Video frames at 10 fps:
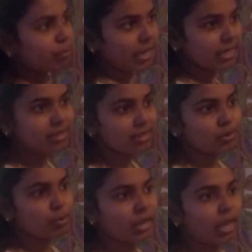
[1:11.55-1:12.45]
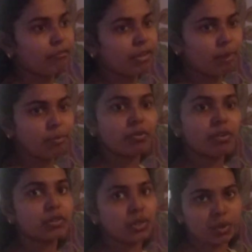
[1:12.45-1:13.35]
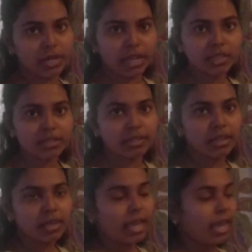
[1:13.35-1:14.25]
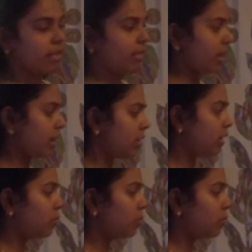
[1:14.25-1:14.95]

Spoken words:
space we have kept for visual arts, and then